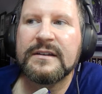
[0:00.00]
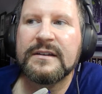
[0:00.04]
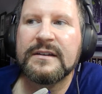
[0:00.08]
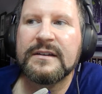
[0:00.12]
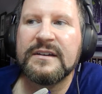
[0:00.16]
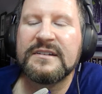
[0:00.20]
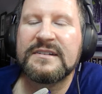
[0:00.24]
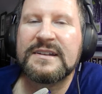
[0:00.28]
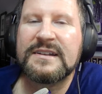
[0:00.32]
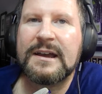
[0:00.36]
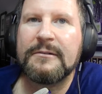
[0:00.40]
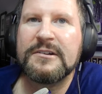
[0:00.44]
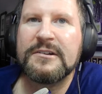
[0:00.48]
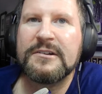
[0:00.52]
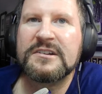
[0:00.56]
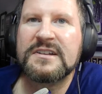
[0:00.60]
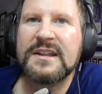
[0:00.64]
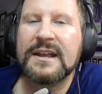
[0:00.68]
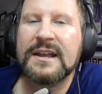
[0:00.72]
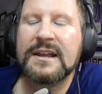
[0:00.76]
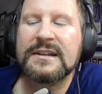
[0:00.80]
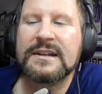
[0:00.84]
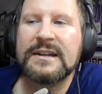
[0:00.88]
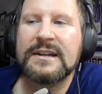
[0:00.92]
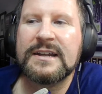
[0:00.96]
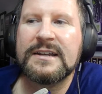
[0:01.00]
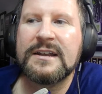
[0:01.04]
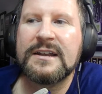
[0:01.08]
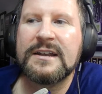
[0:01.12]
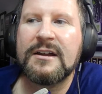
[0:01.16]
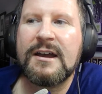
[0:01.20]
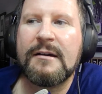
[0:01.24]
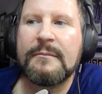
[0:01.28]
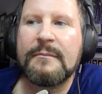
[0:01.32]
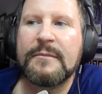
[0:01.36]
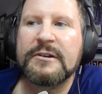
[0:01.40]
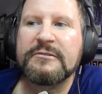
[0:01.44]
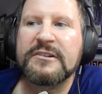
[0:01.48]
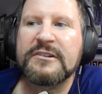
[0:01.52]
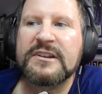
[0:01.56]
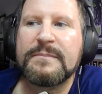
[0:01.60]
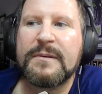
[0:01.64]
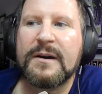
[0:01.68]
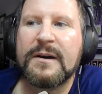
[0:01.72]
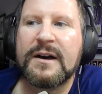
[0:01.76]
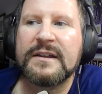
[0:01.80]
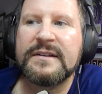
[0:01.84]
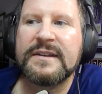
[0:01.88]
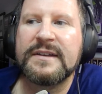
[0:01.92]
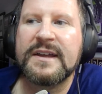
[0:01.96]
Is that what you're saying? Because I need to know how I'm going to
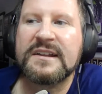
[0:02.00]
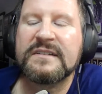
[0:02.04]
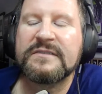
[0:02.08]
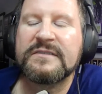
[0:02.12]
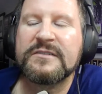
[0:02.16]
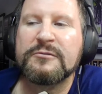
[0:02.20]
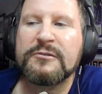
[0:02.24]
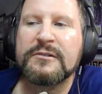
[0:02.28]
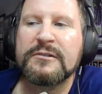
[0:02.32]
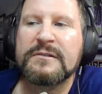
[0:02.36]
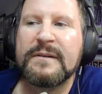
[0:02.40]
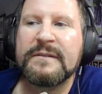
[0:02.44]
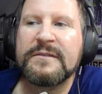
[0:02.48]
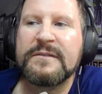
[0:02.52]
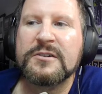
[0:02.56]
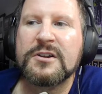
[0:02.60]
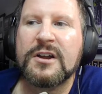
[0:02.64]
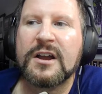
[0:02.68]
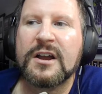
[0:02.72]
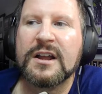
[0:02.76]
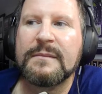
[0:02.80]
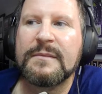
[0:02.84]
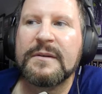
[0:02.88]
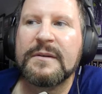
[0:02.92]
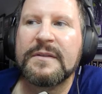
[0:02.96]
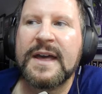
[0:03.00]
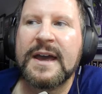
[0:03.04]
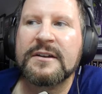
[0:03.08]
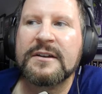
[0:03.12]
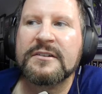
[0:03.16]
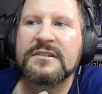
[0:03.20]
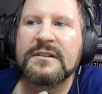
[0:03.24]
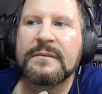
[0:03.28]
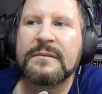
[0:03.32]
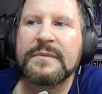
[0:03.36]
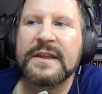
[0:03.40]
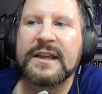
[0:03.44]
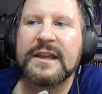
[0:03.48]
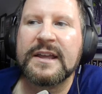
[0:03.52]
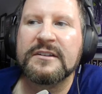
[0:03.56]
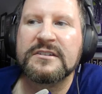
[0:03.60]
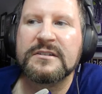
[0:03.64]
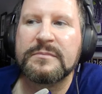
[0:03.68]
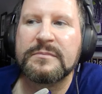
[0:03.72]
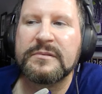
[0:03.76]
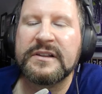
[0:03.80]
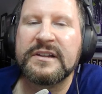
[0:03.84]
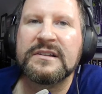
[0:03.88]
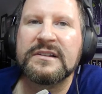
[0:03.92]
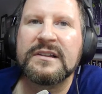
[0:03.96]
respond next if you're talking about that or something else. So
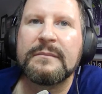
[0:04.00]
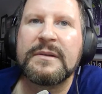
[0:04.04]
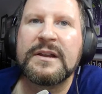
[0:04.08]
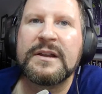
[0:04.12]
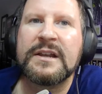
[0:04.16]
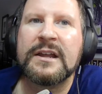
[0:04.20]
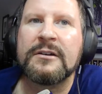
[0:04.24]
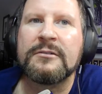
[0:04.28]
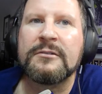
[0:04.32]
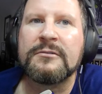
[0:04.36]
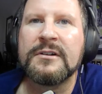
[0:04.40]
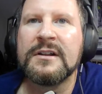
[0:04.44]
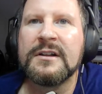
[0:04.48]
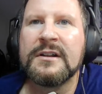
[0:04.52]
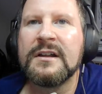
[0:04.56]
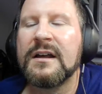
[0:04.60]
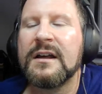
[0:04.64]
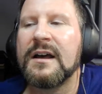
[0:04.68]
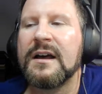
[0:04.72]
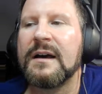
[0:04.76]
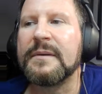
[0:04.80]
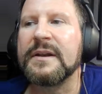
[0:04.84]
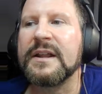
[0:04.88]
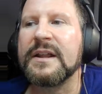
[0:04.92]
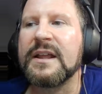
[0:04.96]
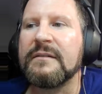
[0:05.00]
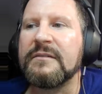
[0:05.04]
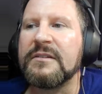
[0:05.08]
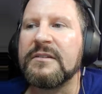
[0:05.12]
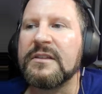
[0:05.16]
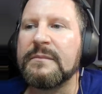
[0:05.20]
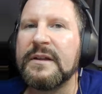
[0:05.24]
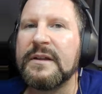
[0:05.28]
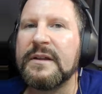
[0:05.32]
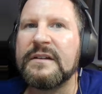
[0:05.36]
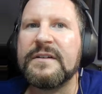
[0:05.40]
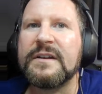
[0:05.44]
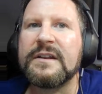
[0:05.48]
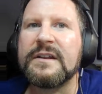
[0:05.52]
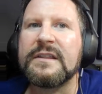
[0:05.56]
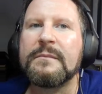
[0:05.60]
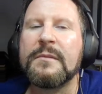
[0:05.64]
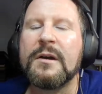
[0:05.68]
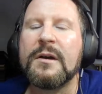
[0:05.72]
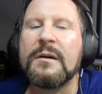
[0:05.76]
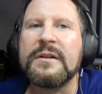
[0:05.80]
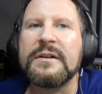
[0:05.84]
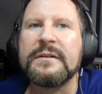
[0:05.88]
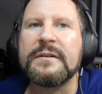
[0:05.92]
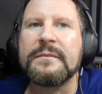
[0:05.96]
please let me know. I'm going to give you the benefit at the
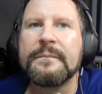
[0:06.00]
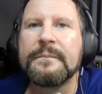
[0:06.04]
moment.